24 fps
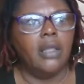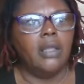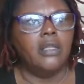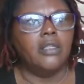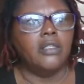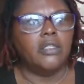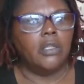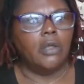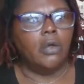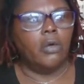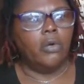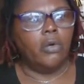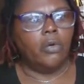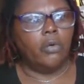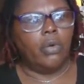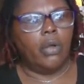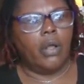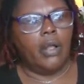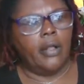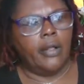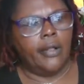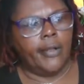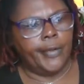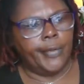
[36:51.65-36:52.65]
So
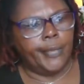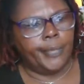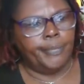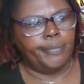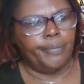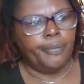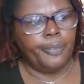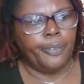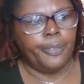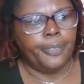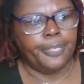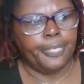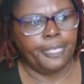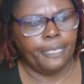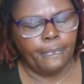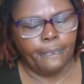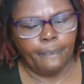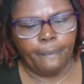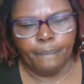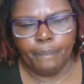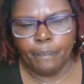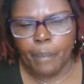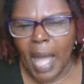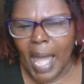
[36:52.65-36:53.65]
um,
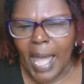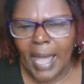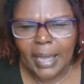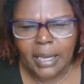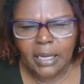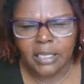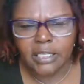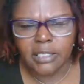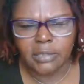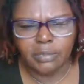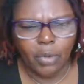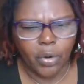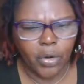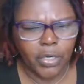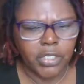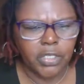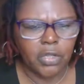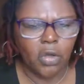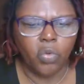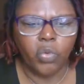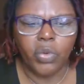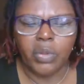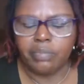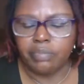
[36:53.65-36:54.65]
mine is more
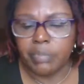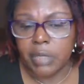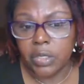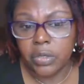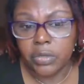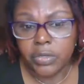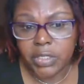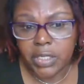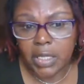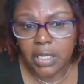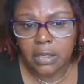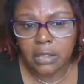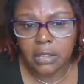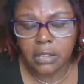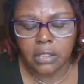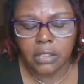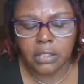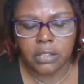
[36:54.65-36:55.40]
so with music.